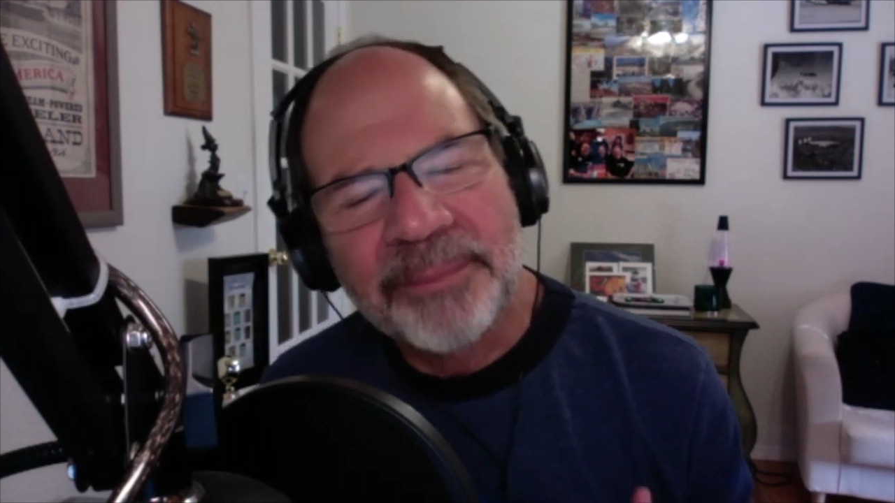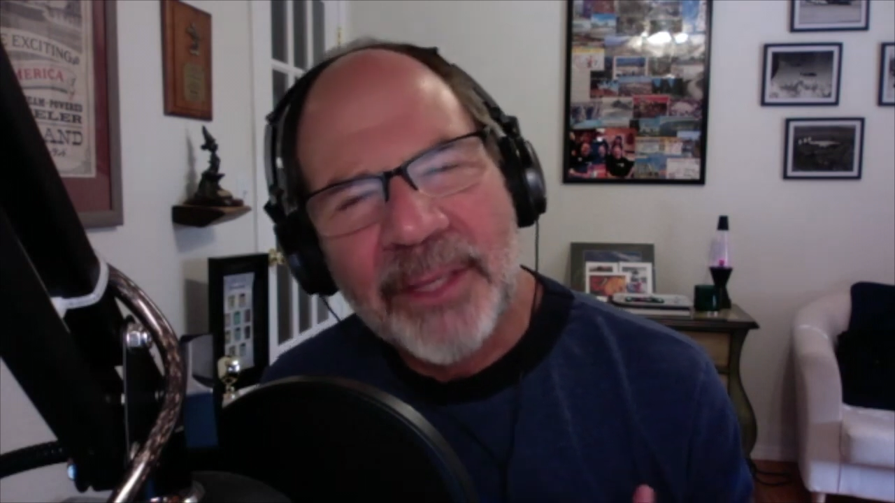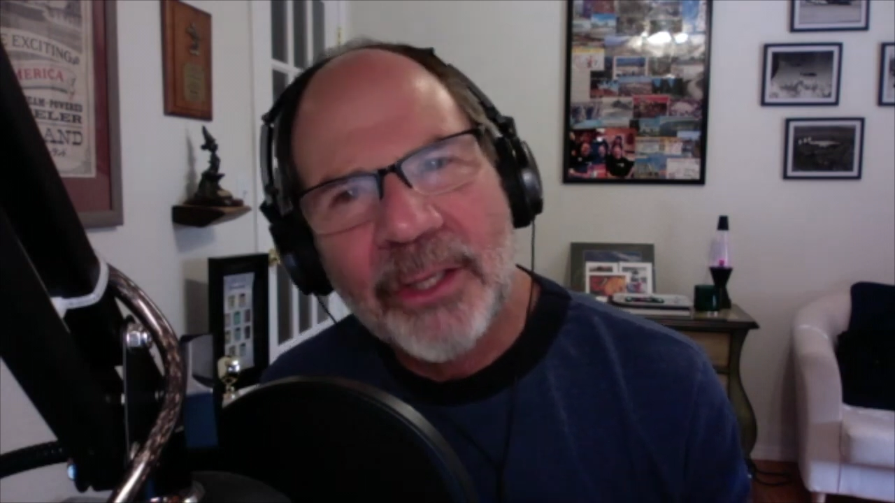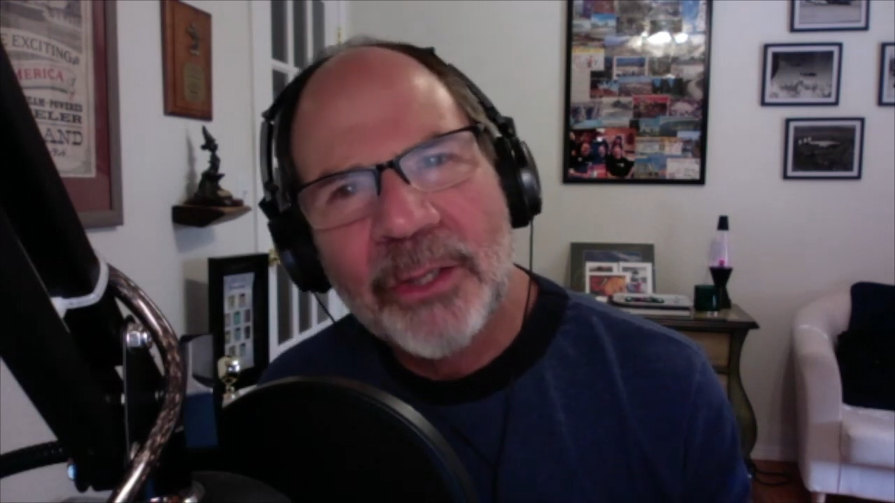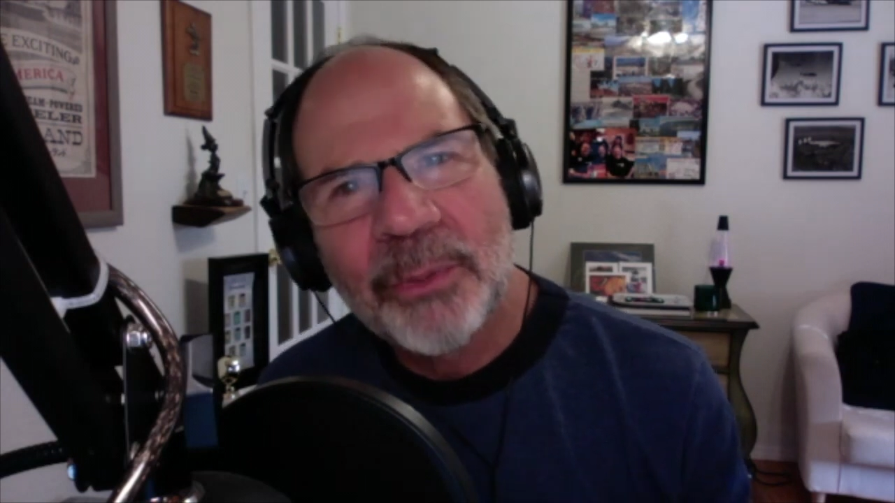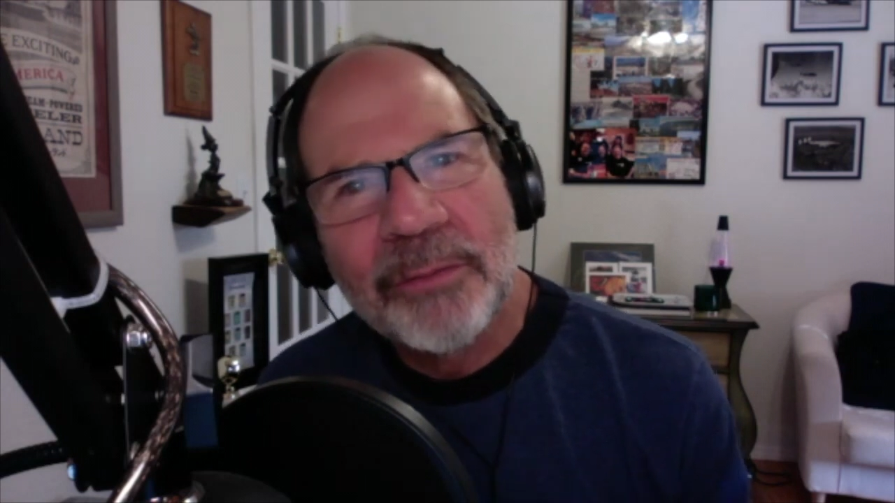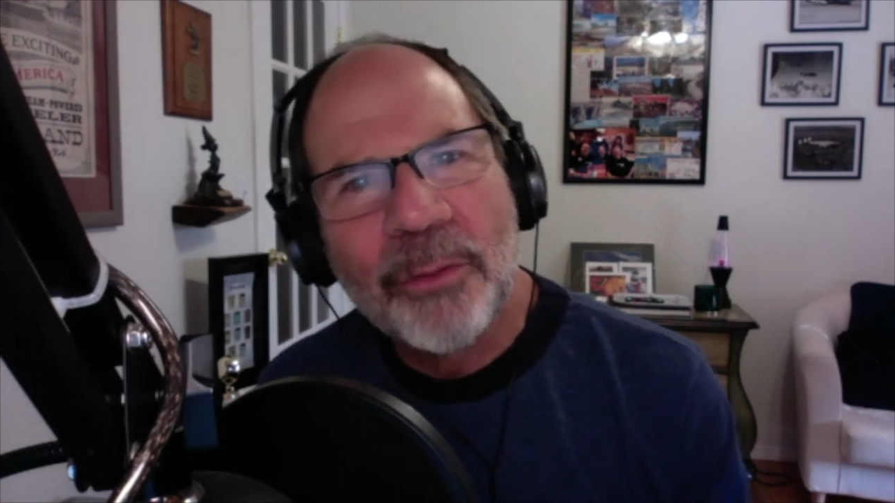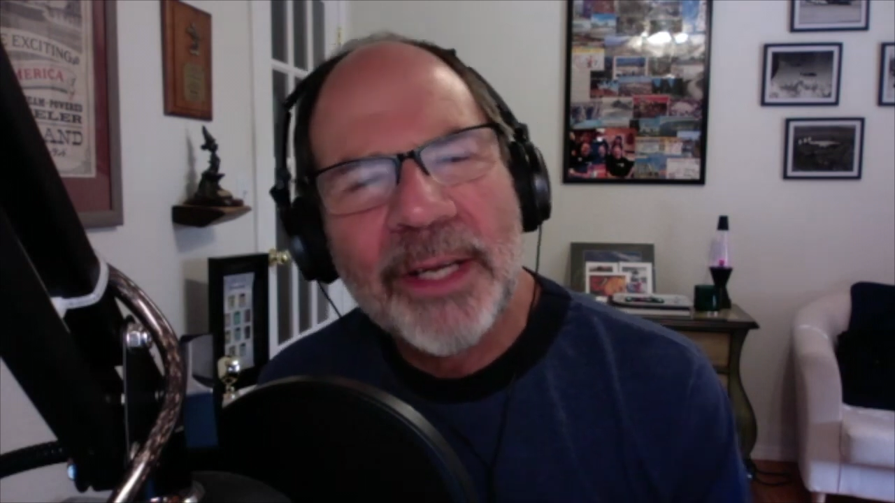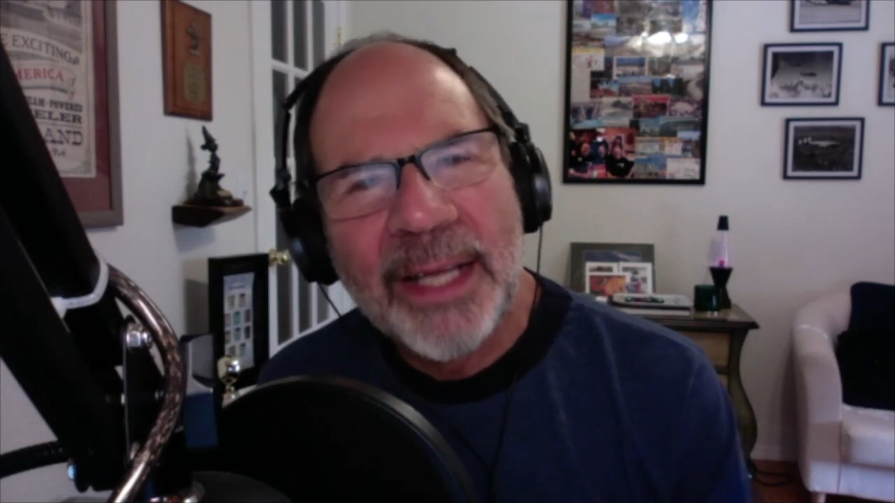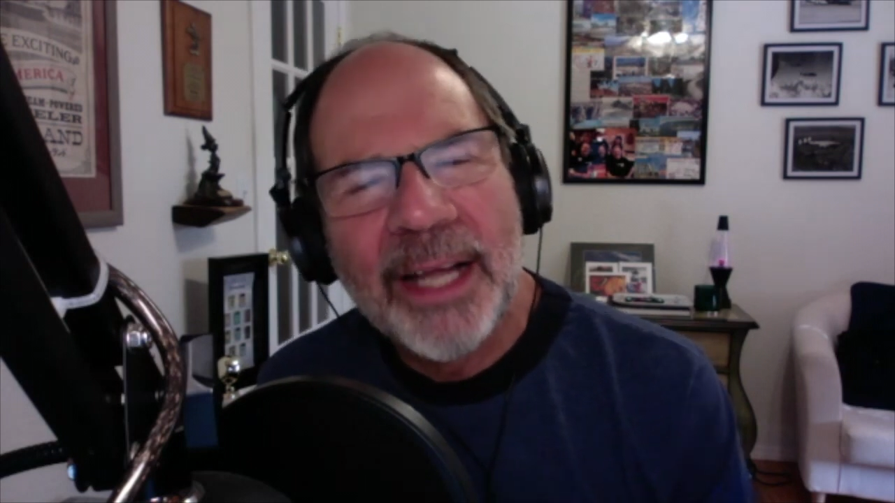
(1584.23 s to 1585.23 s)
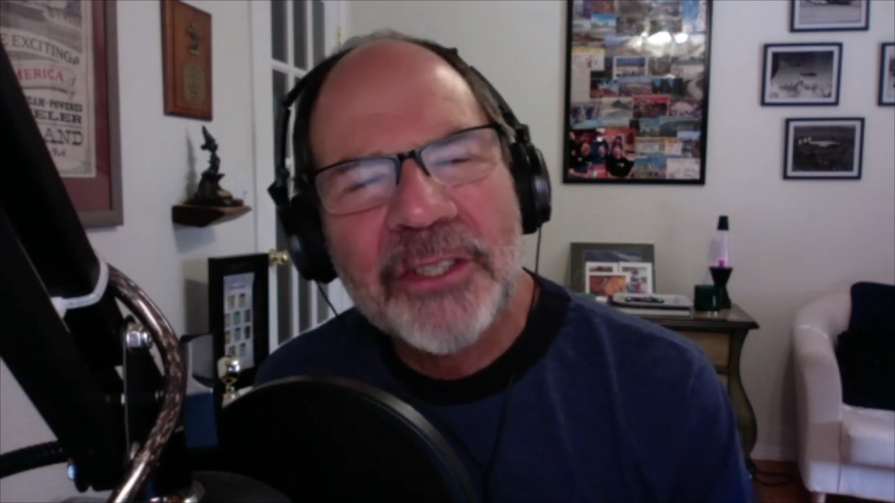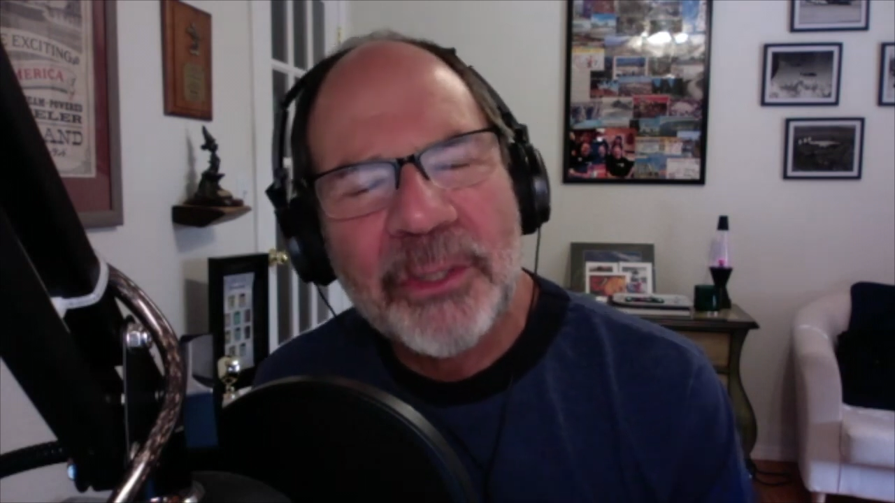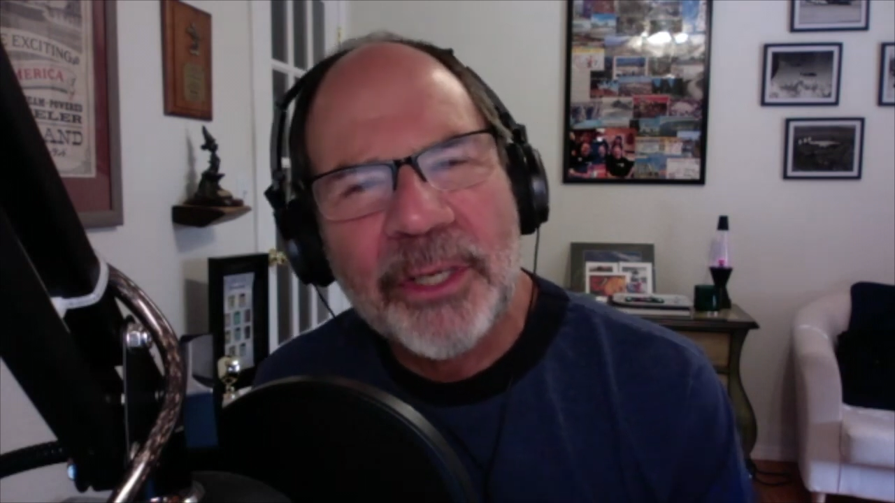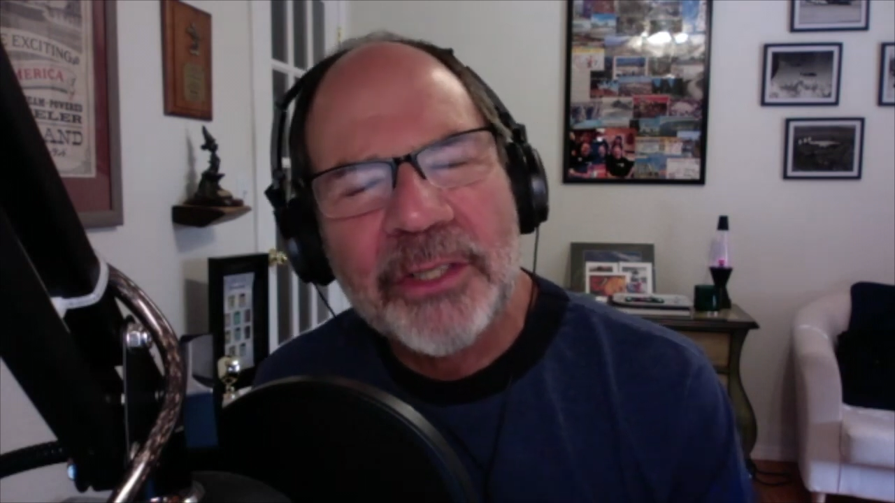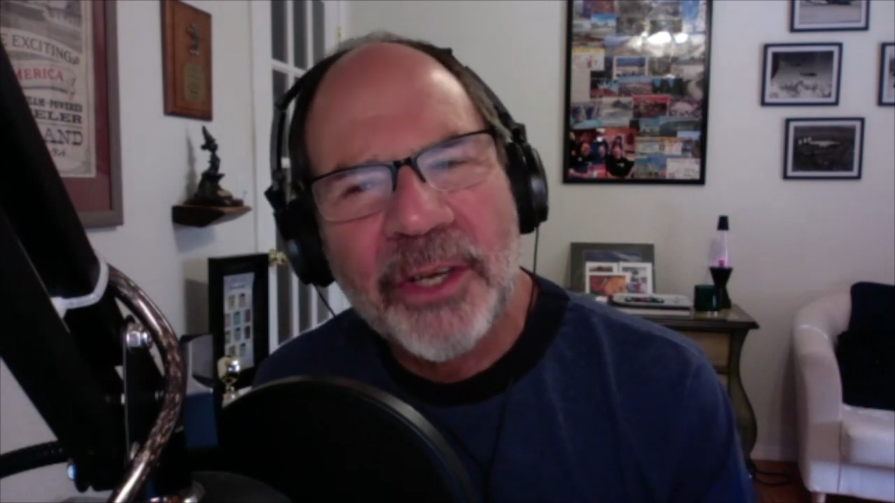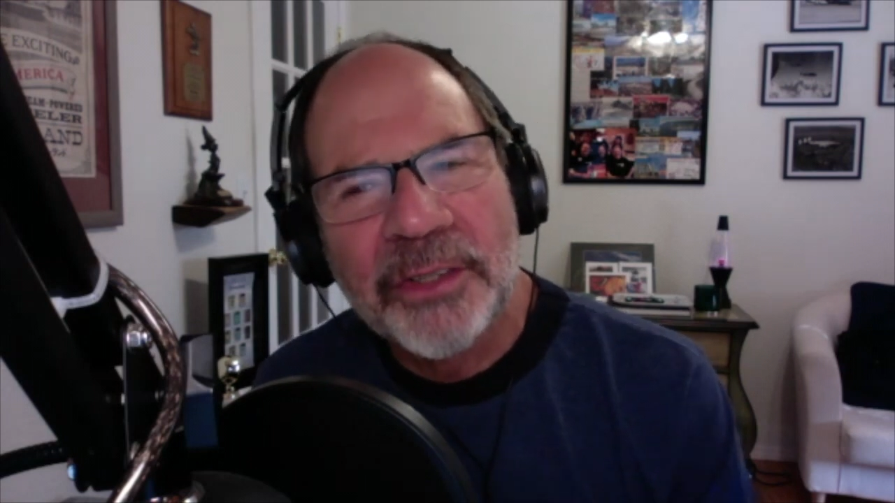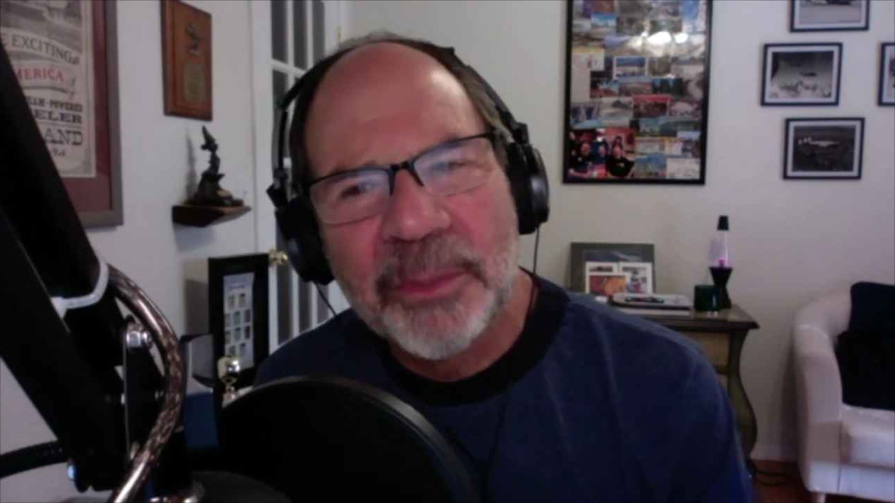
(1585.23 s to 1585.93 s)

No, we've already talked